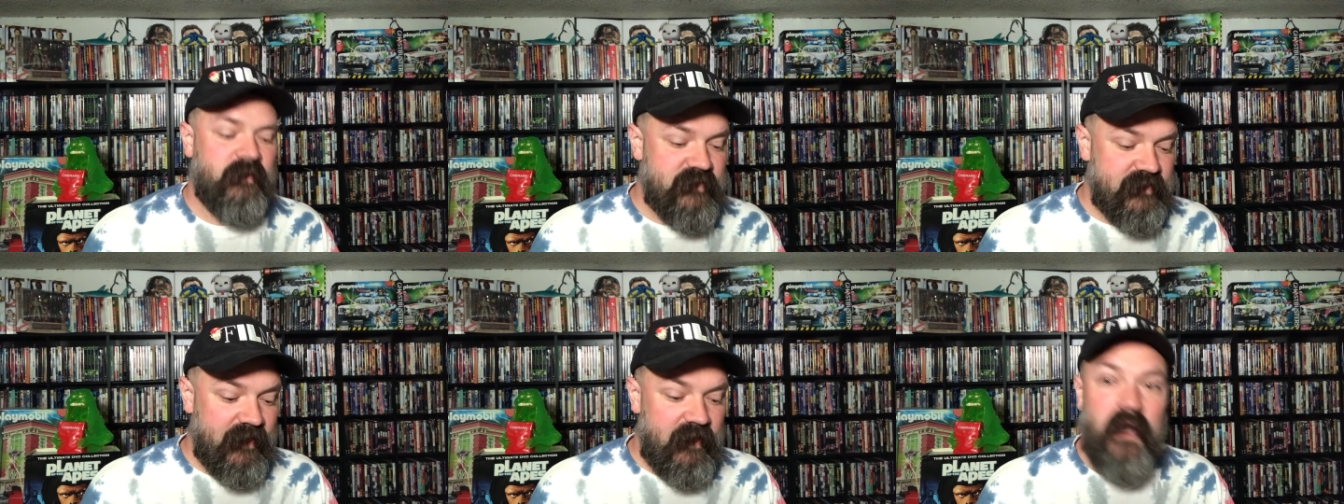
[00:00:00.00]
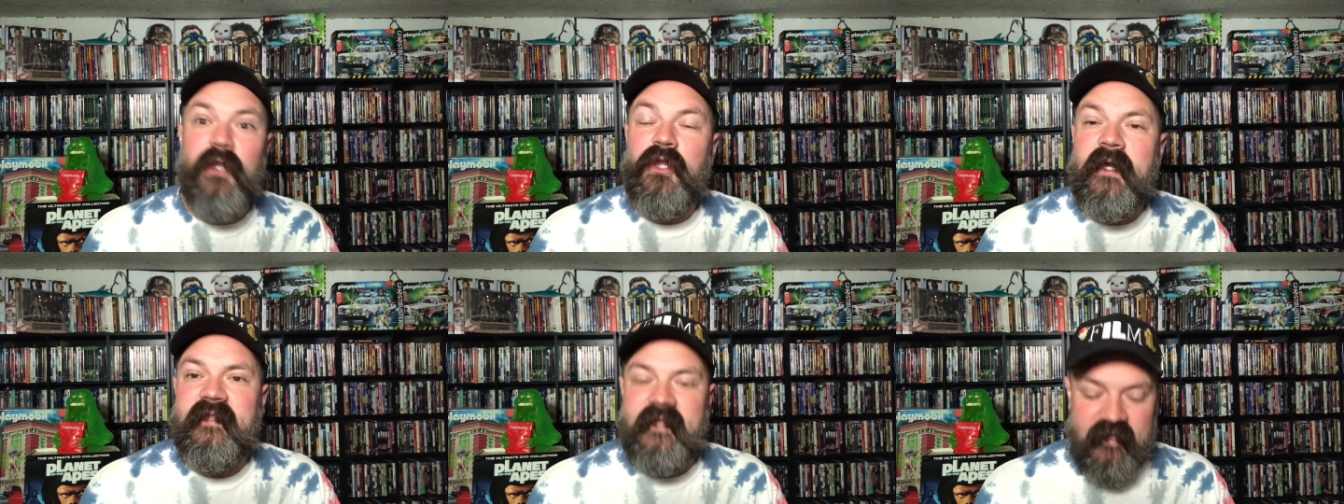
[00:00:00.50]
See?
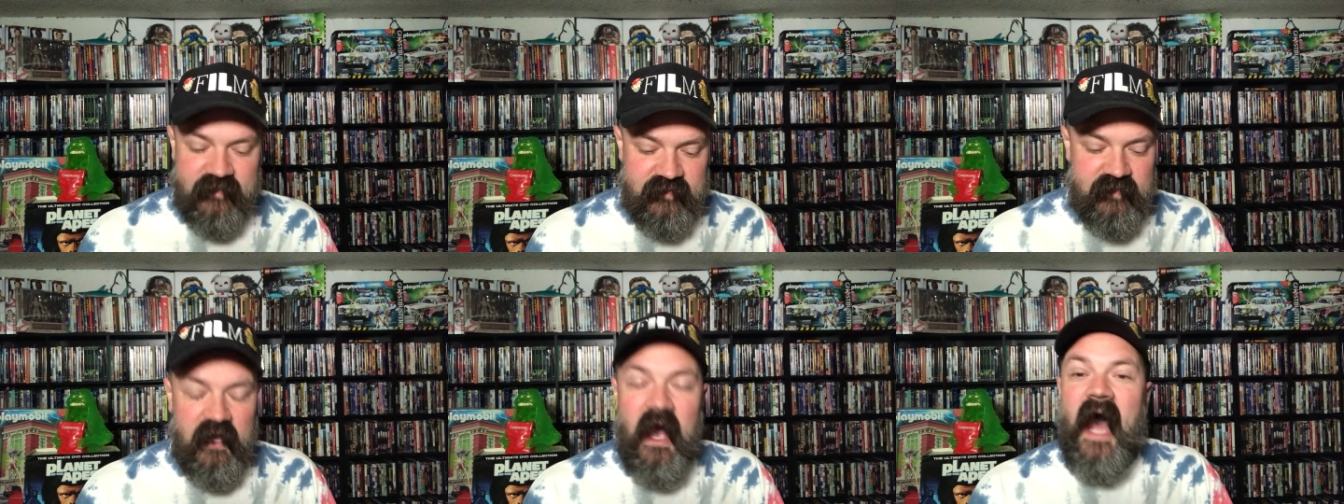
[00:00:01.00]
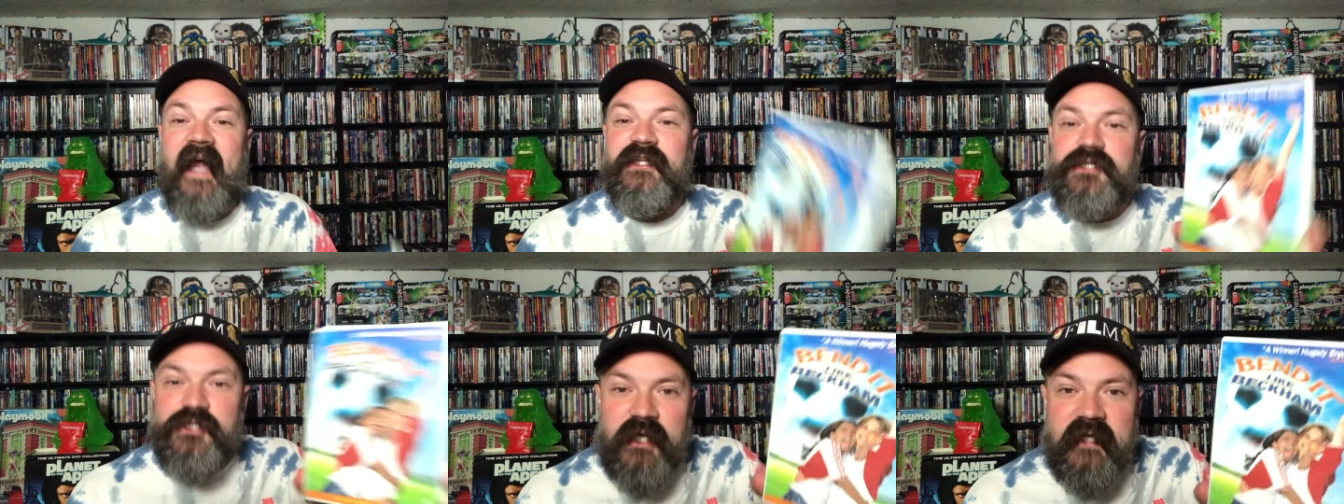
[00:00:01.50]
Look at this. I
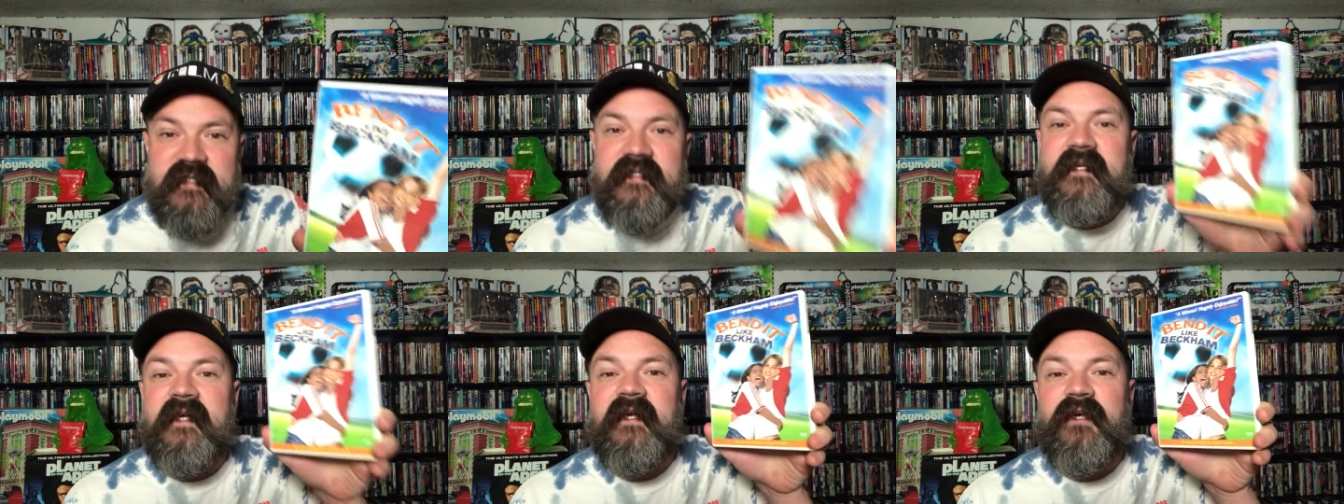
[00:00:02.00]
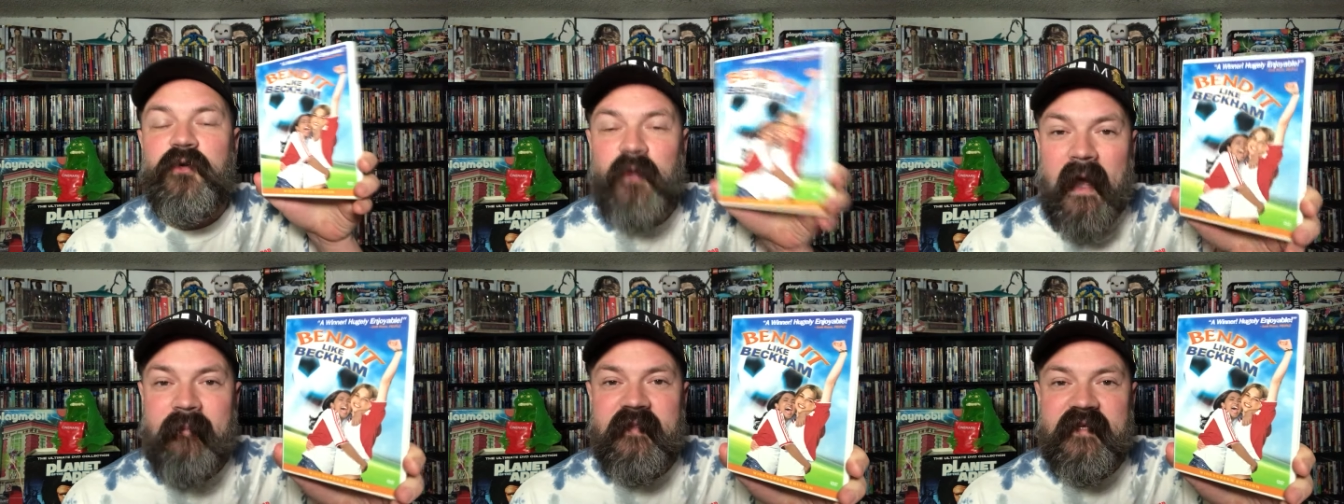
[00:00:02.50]
just
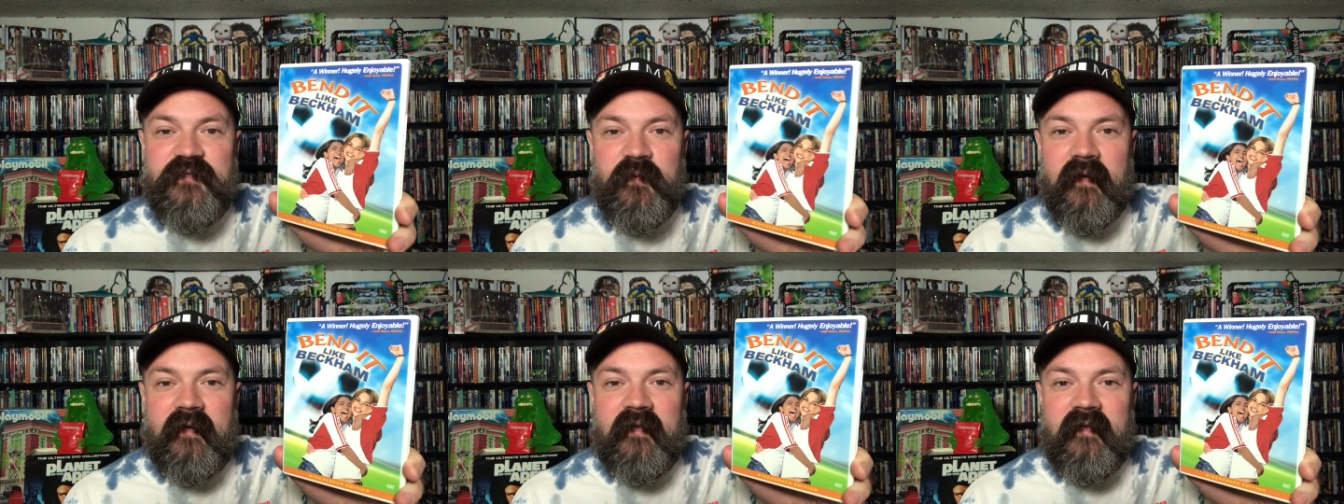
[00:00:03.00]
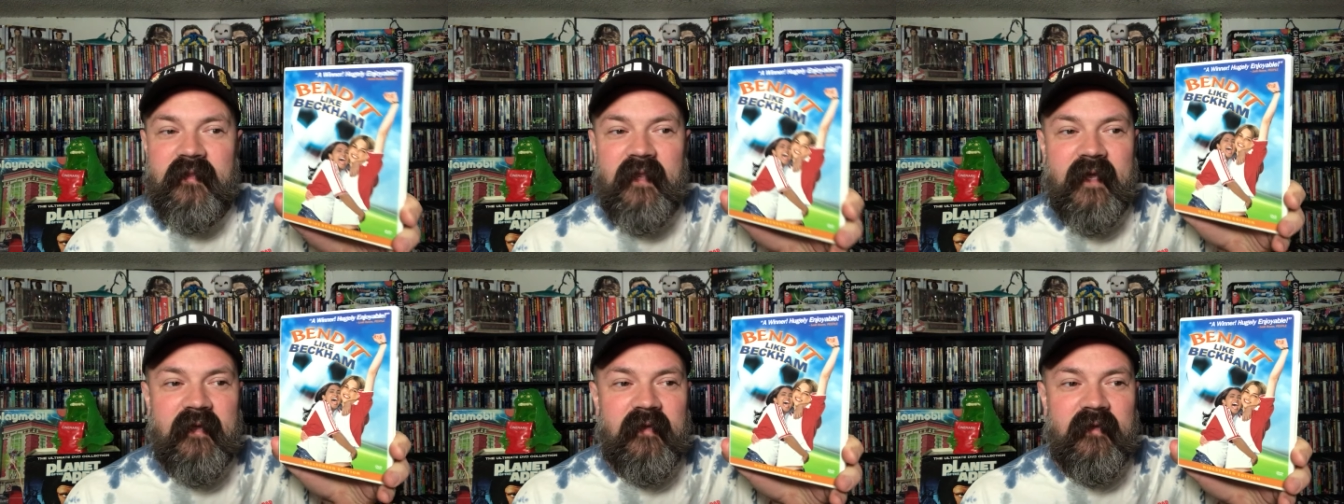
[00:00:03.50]
grabbed this one
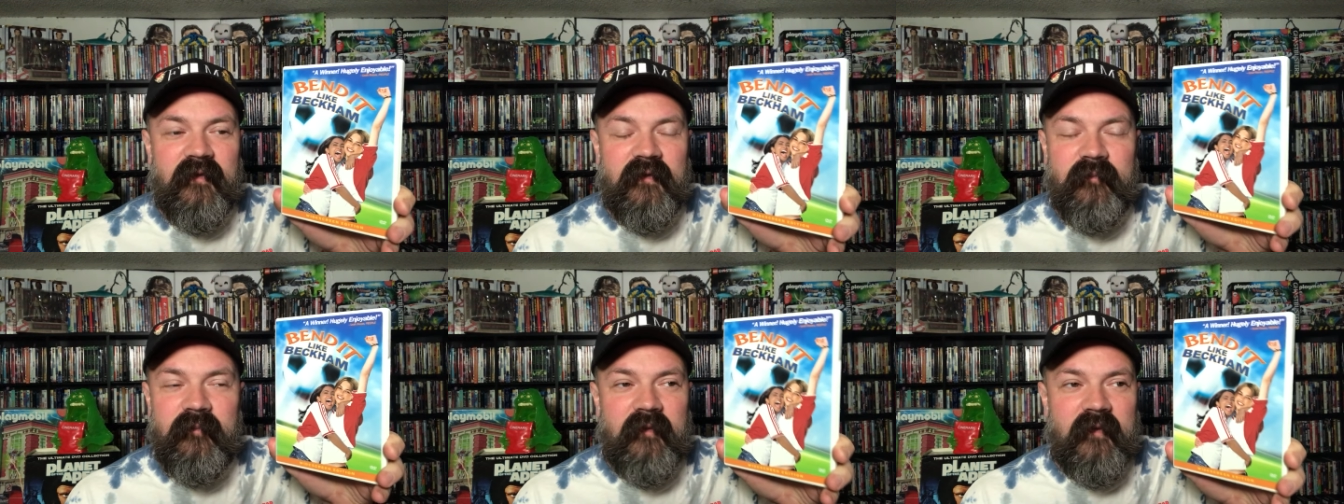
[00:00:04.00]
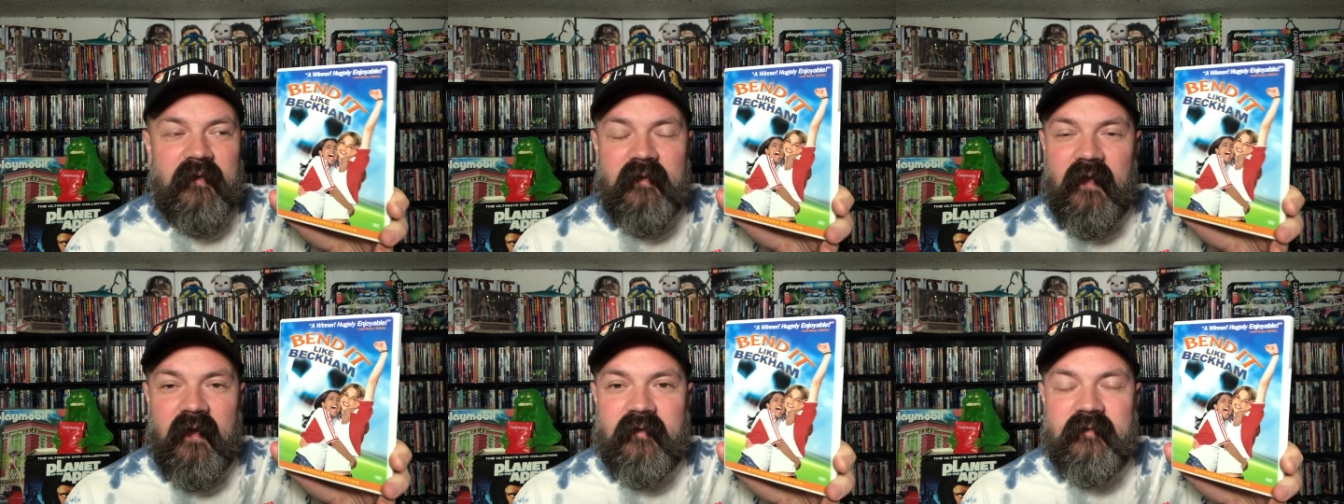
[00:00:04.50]
like
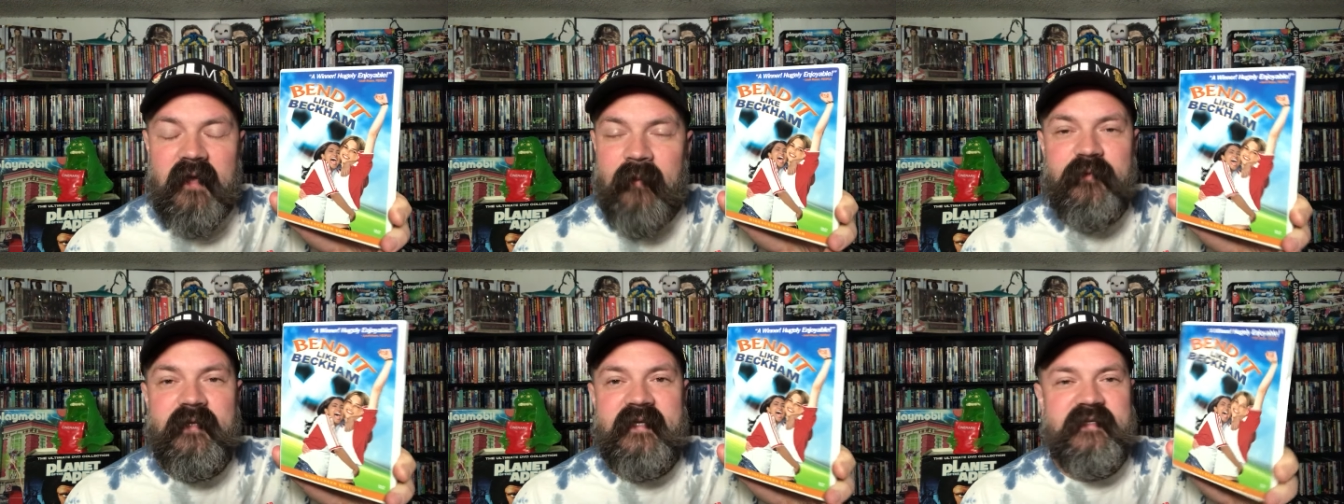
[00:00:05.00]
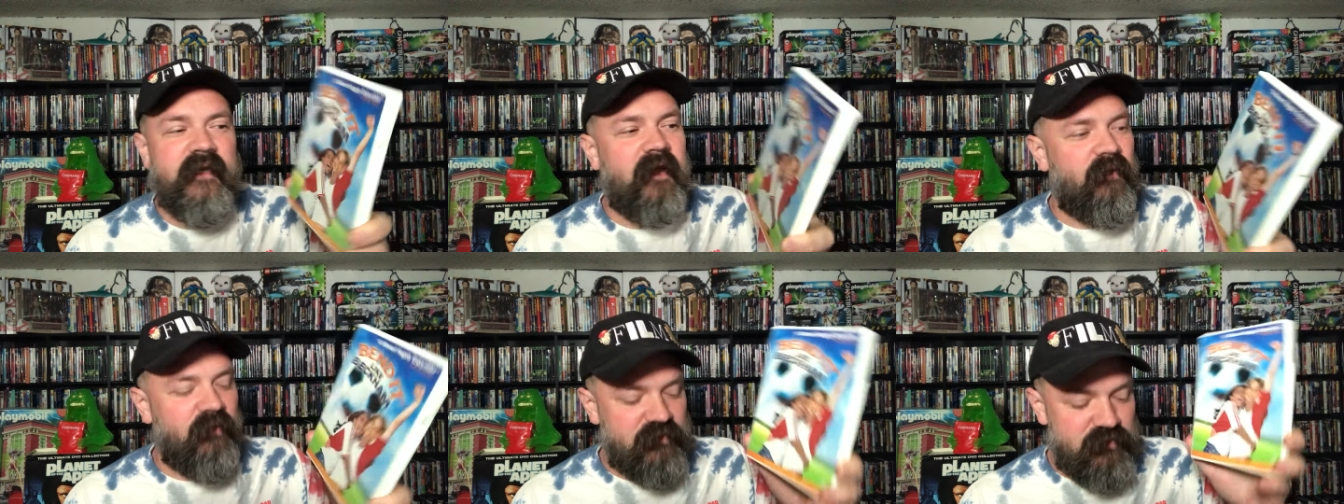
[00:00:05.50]
a couple days
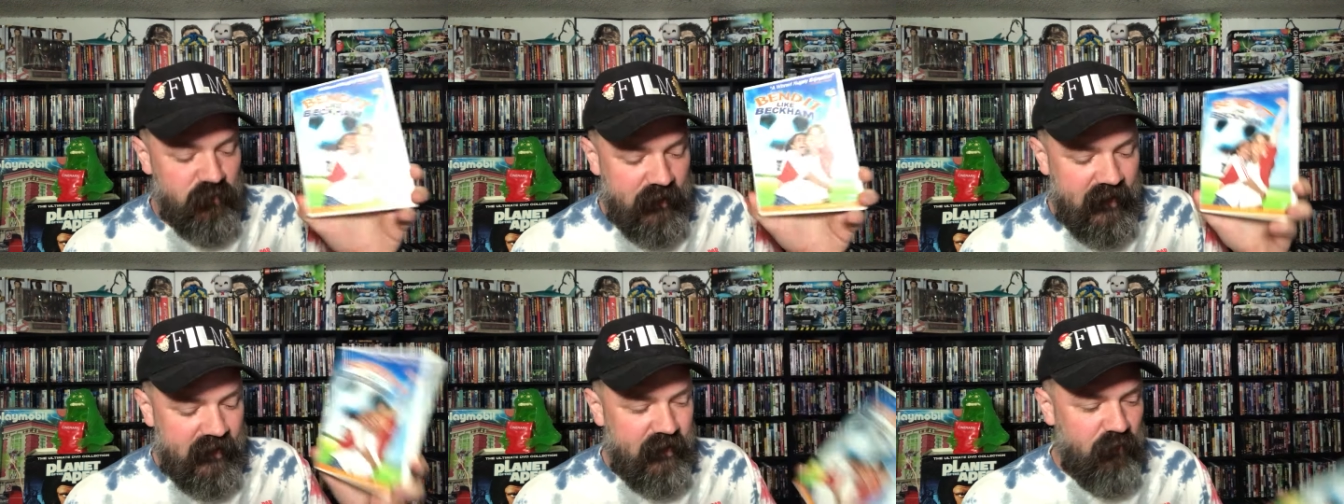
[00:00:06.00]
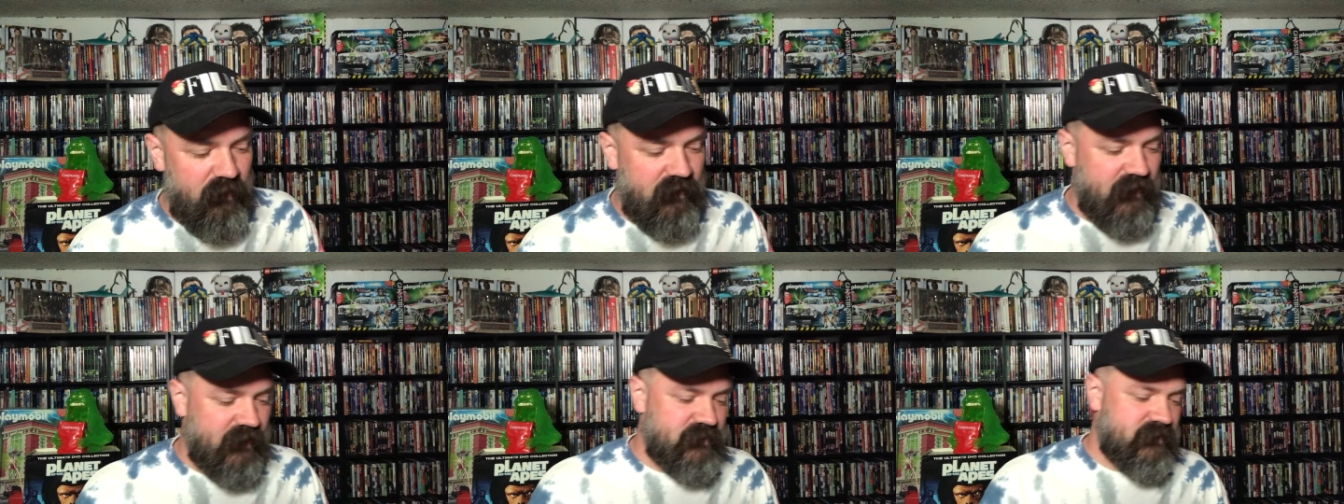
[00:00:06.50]
ago. So we got to get rid of
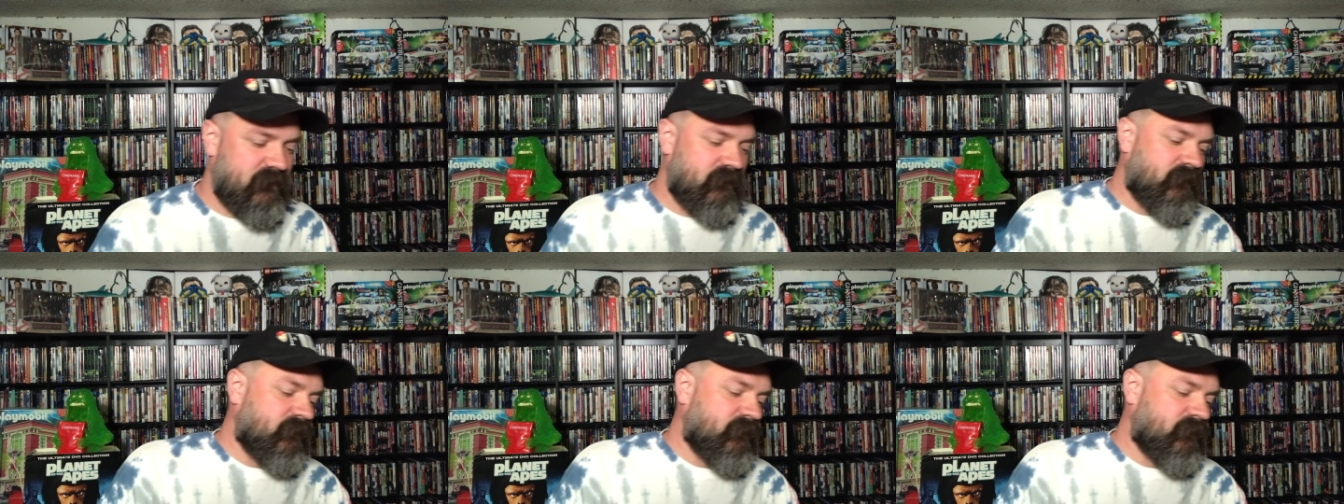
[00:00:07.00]
this.